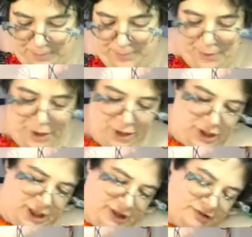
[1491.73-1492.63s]
but
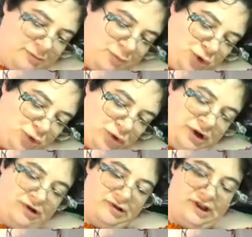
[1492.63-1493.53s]
it's
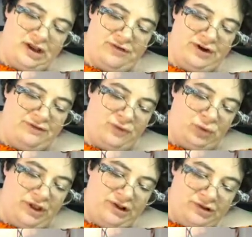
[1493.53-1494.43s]
important to get rid of
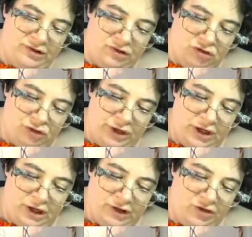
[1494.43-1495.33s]
all these
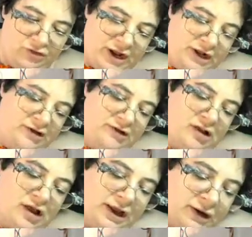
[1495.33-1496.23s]
join lines around the
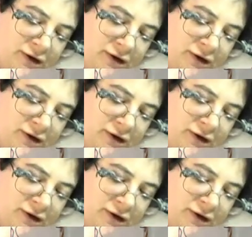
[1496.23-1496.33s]
side.